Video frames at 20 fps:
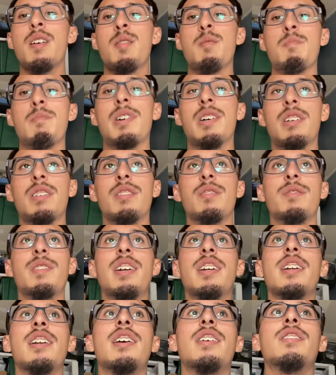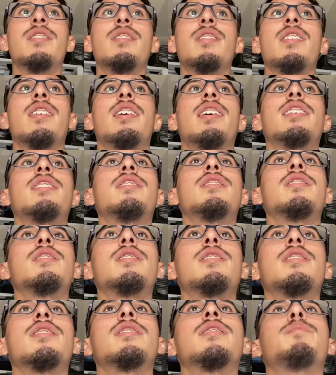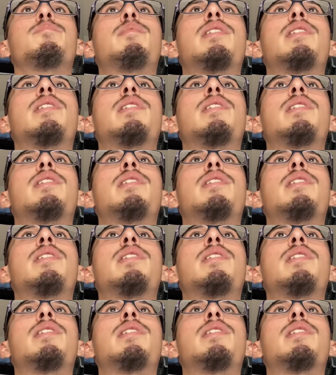But right now, I just